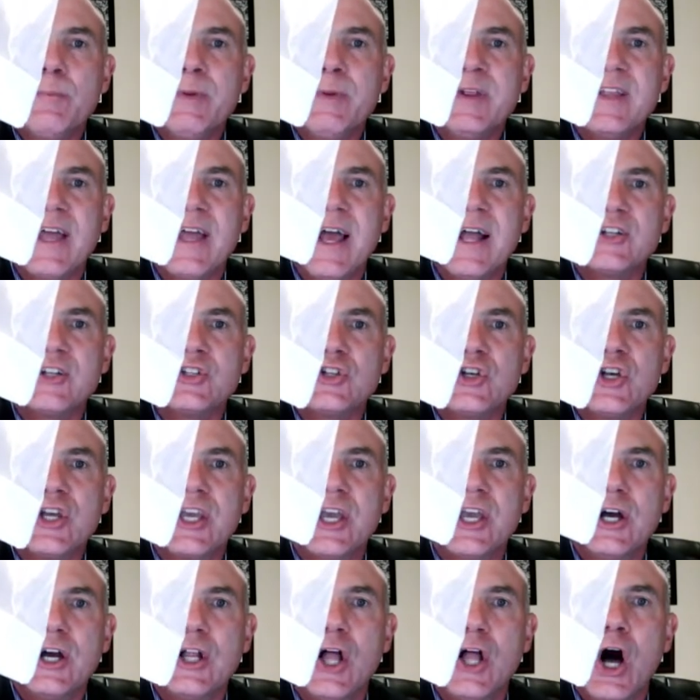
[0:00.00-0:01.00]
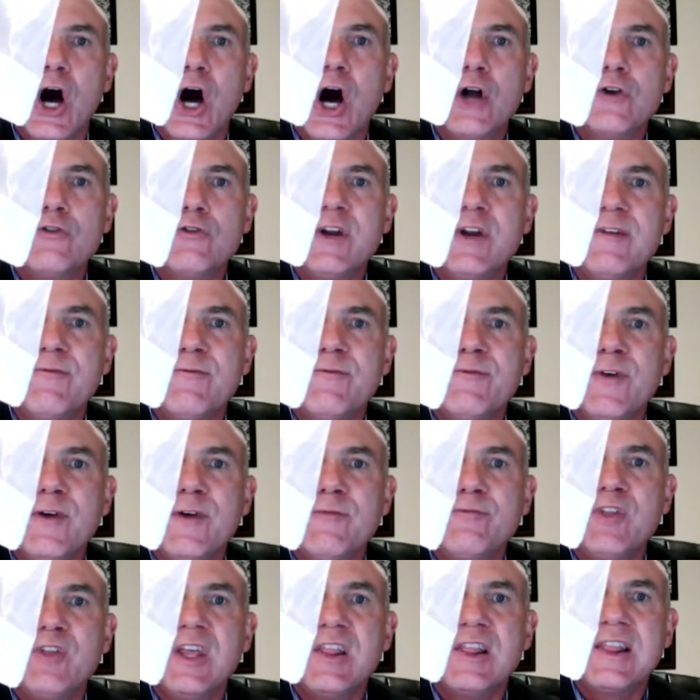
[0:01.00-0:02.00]
potentially kill
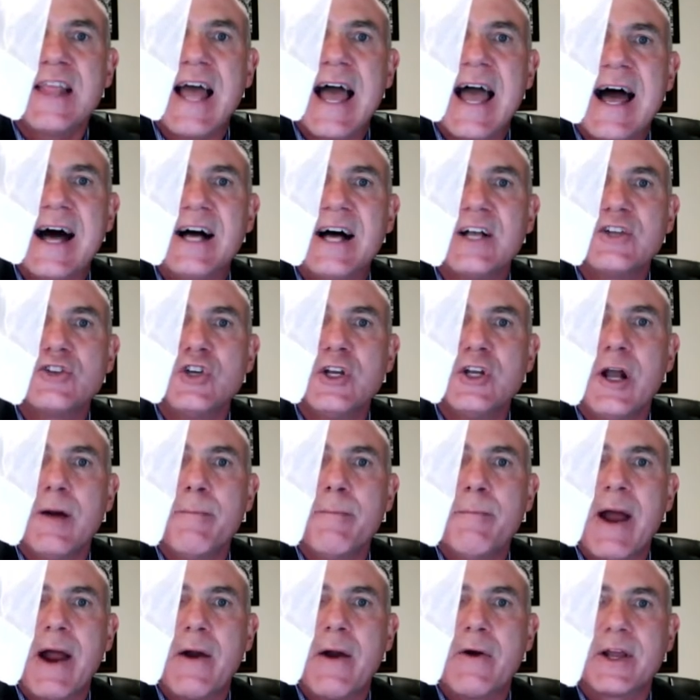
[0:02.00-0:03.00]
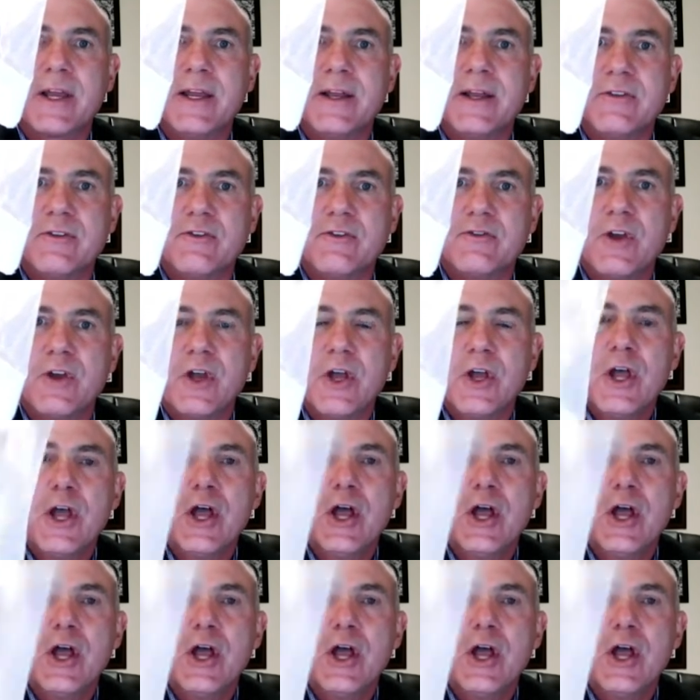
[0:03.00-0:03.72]
150,000 Americans.